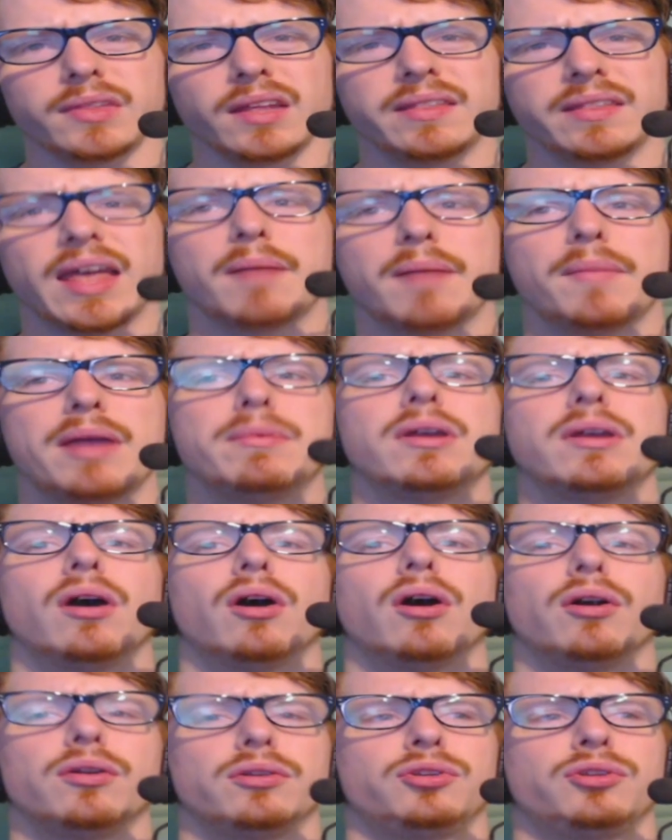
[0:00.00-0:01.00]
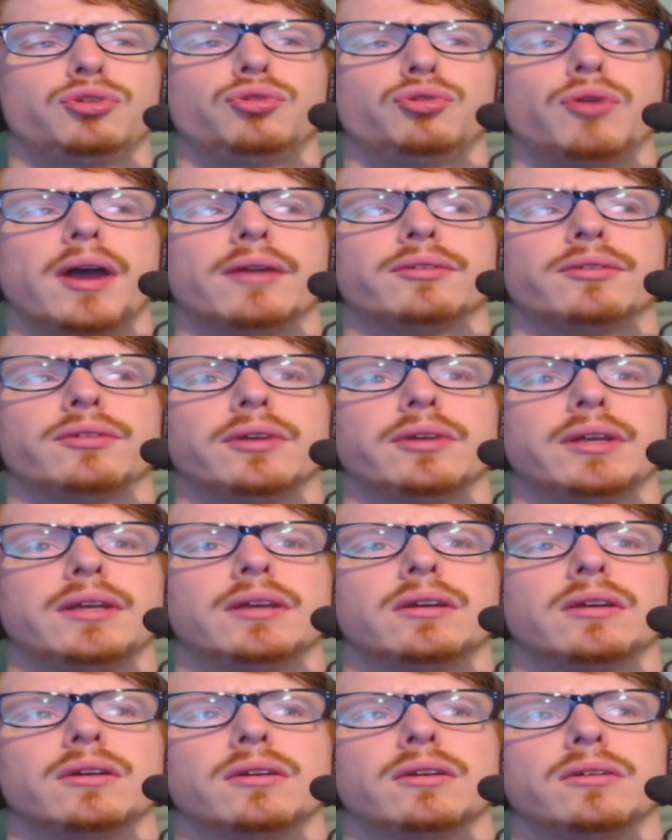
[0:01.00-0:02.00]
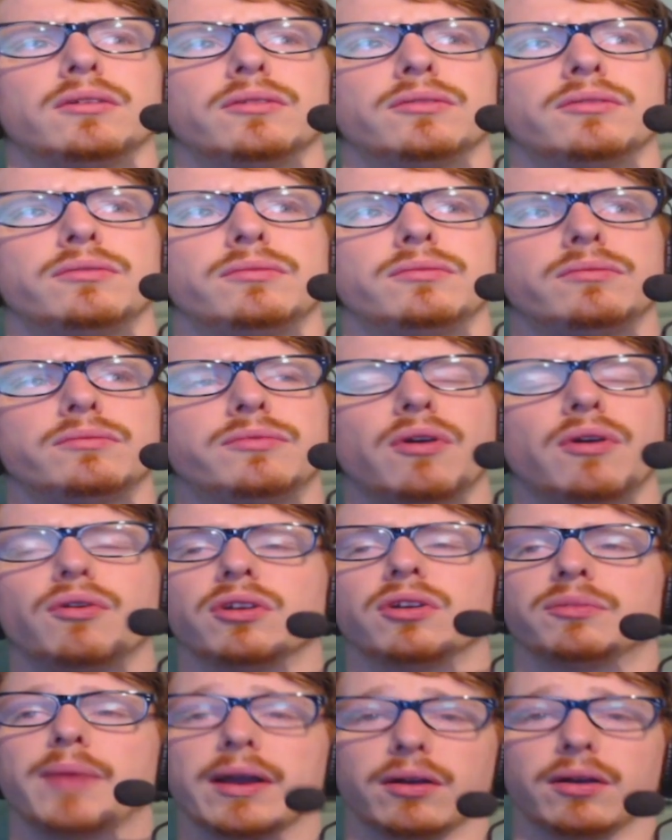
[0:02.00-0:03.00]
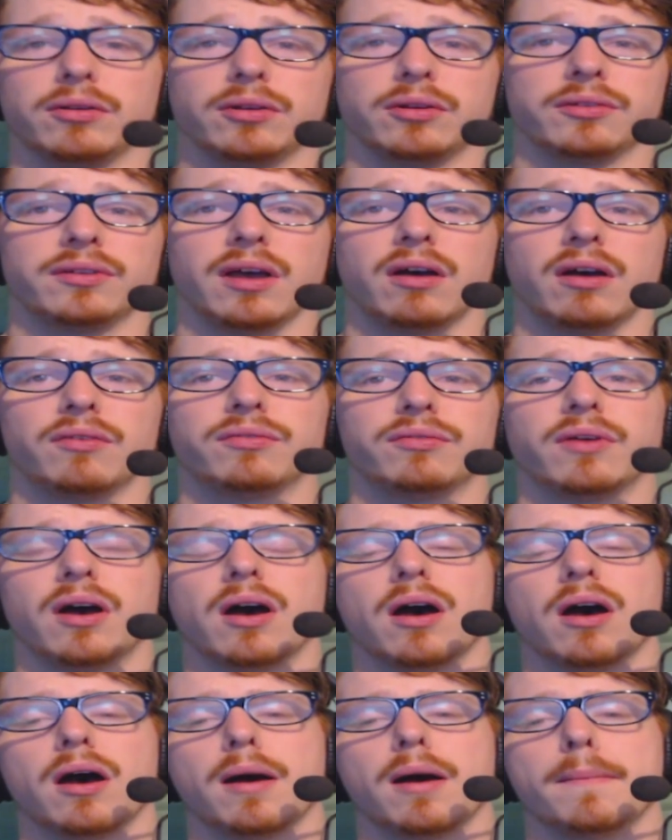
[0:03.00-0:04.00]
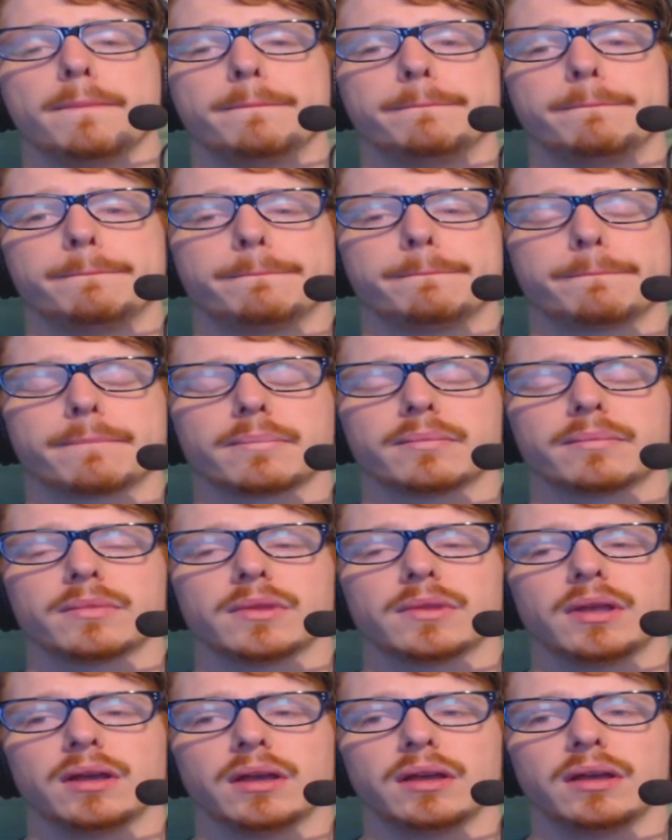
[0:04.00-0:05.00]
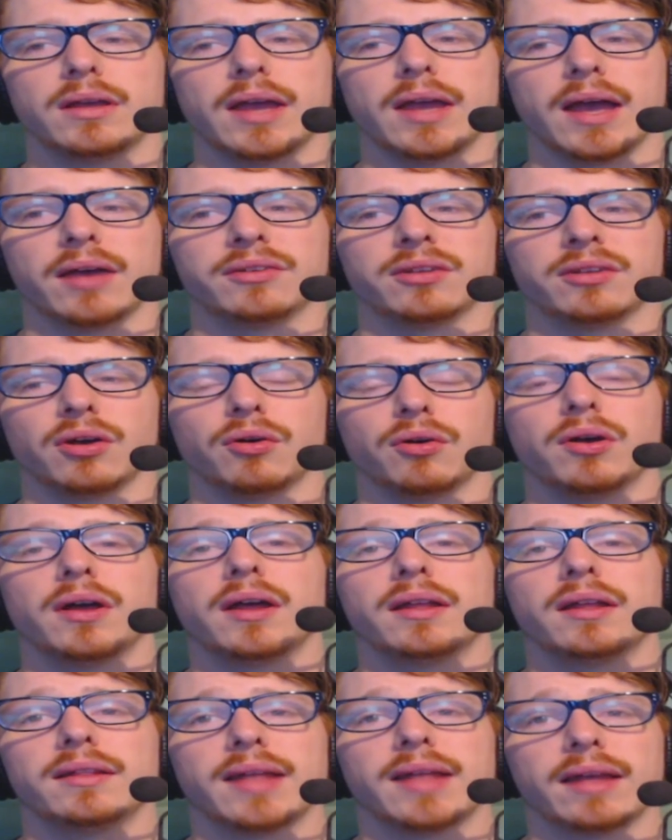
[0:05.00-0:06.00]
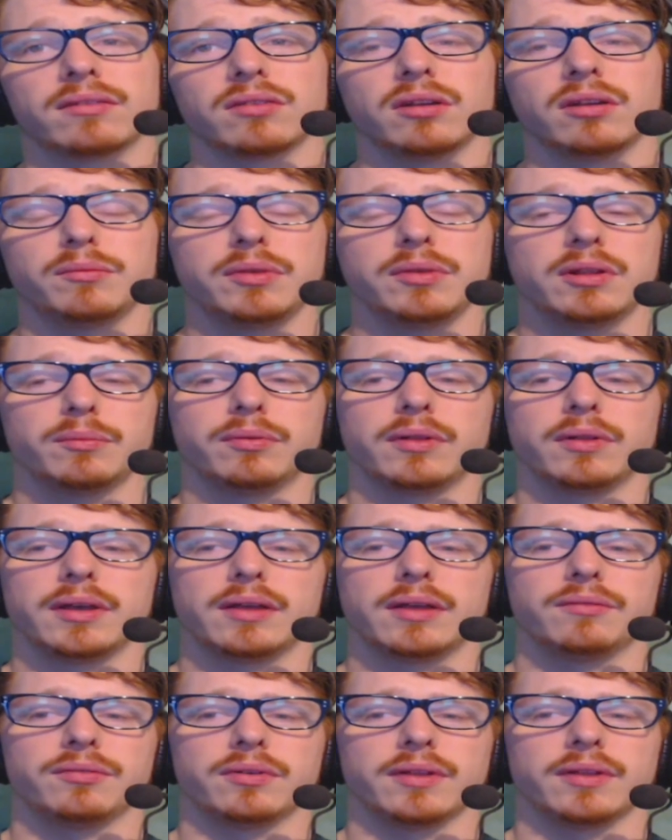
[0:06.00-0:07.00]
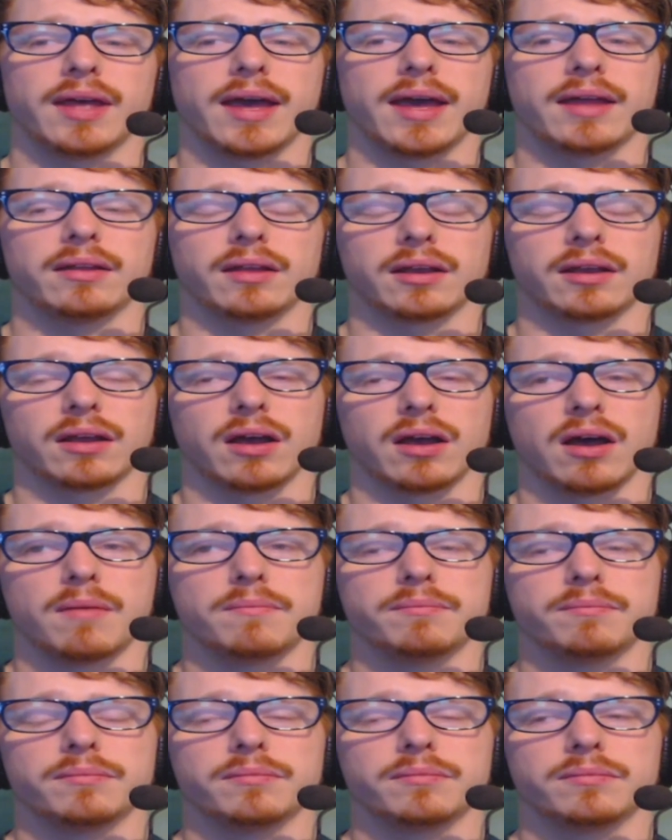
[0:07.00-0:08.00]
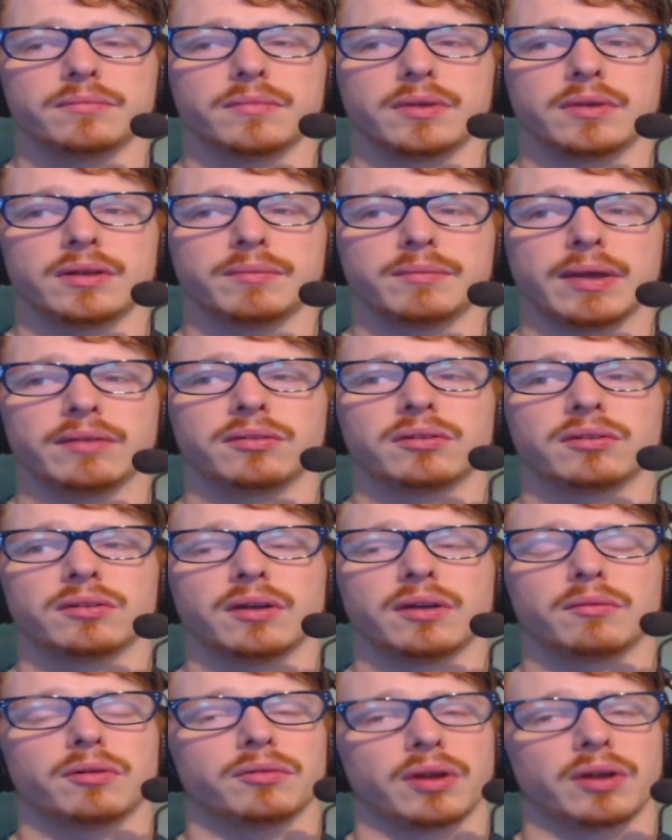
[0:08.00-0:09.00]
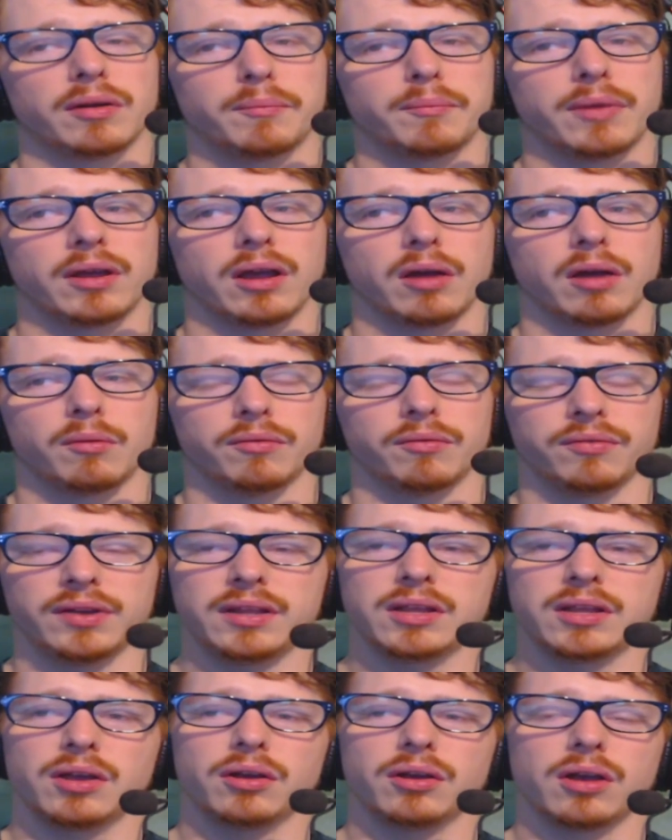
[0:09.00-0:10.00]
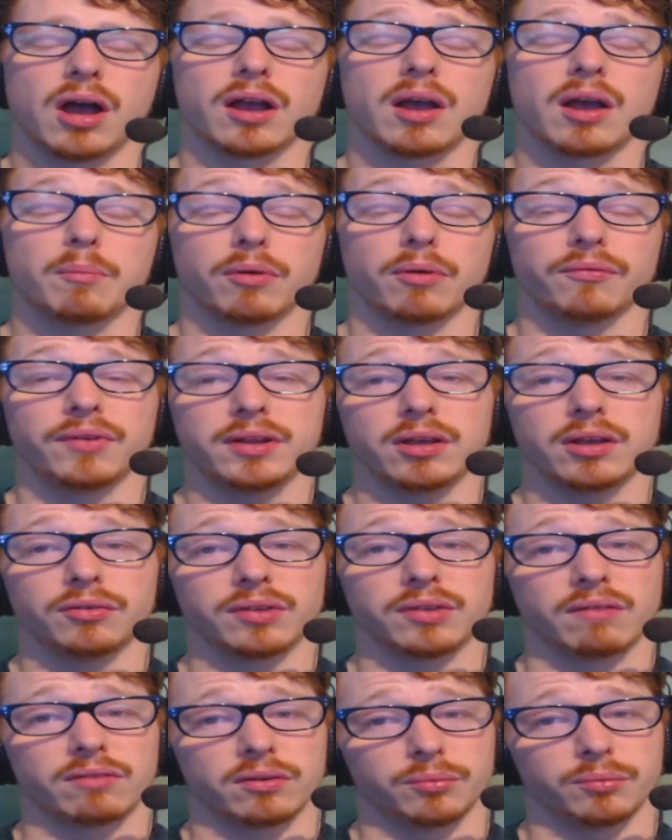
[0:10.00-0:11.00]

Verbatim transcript: that may be hard to actually focus back on yourself. Um, yeah so that's going to be the plan for that like um basically i'm going to try to make a couple video a couple videos every